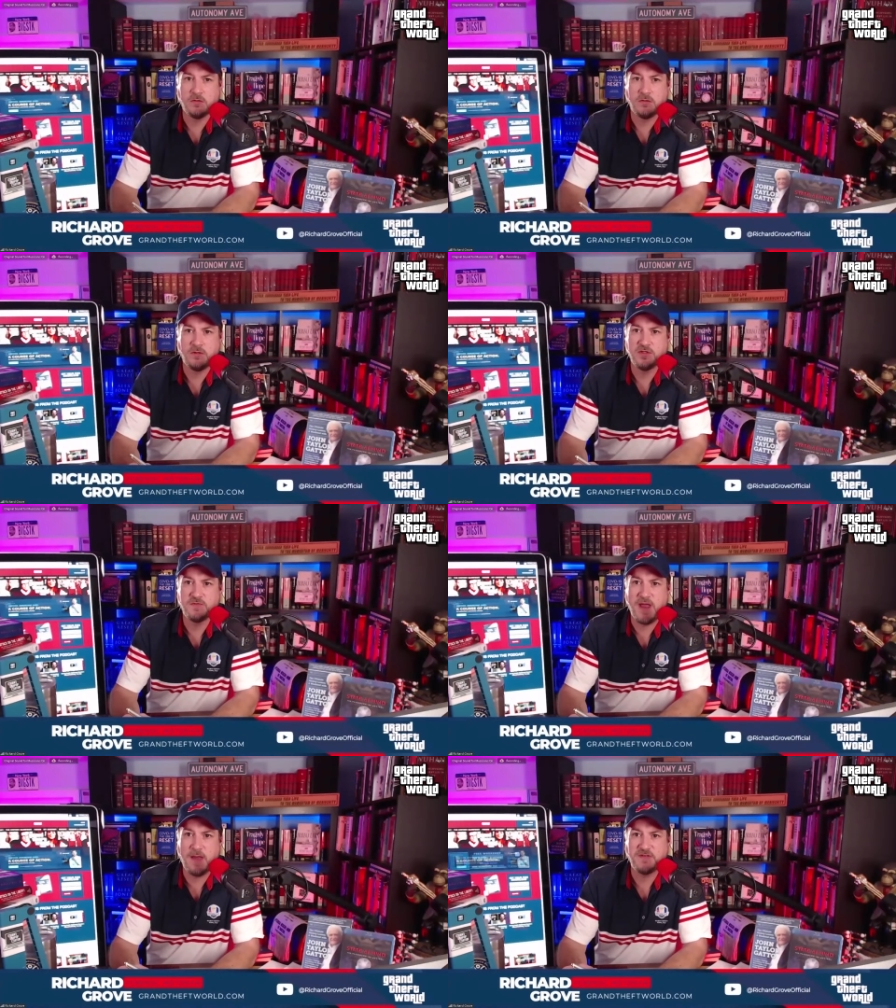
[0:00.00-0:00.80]
Those
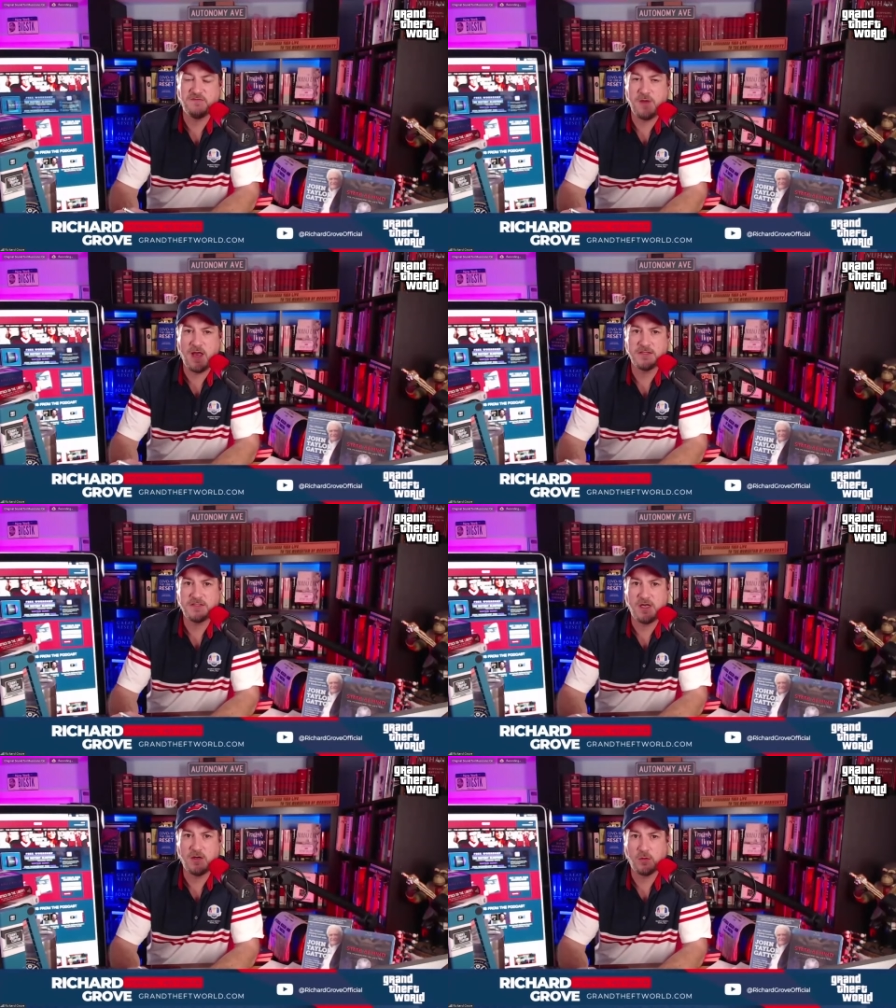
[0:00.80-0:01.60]
maps of
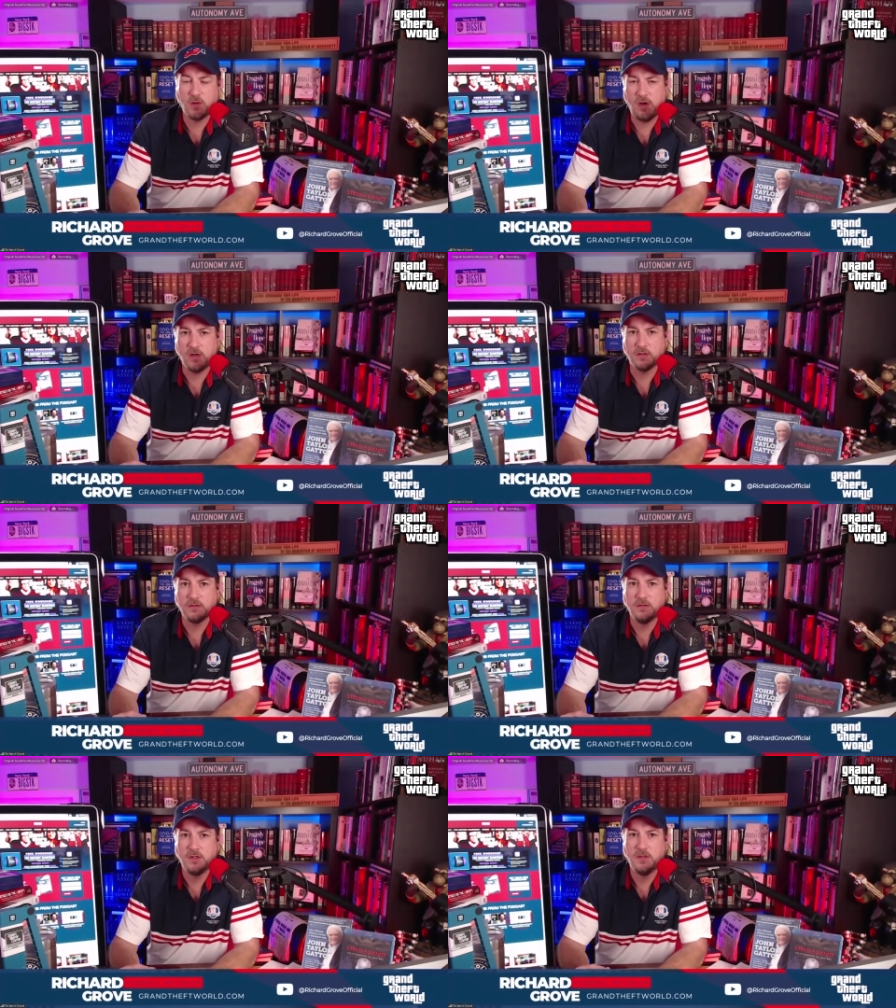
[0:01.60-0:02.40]
Palestine are wrong.
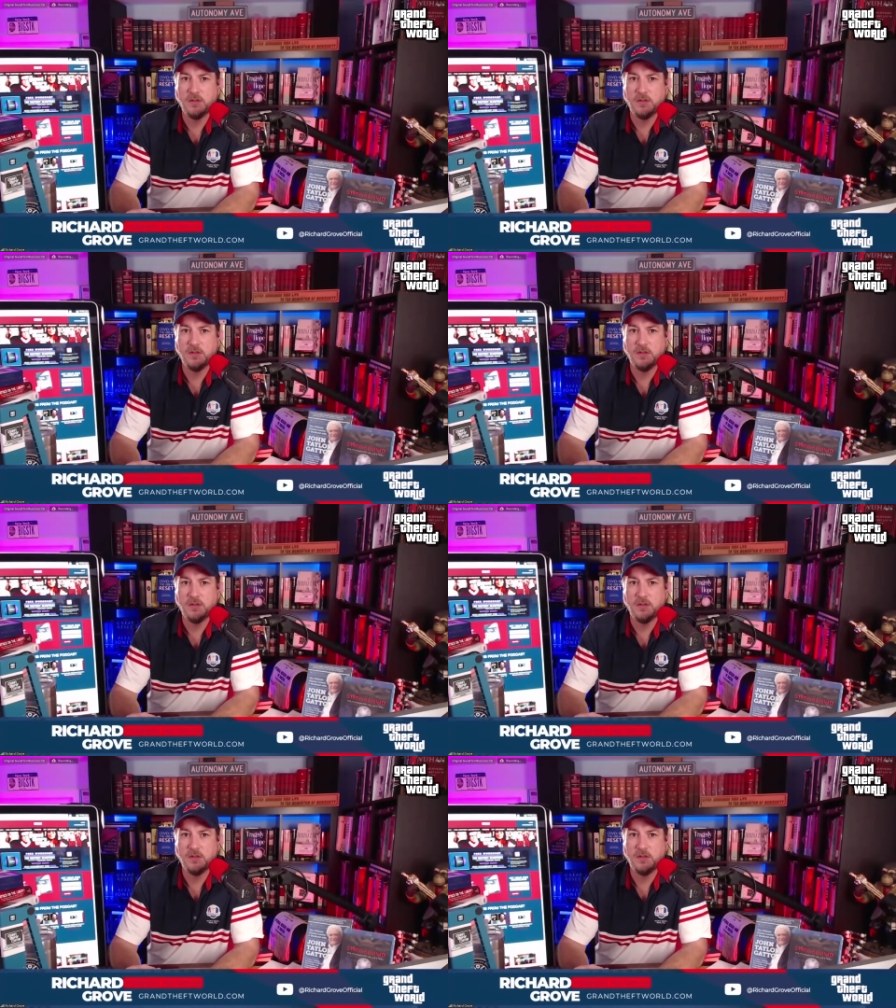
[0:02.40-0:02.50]
Yep.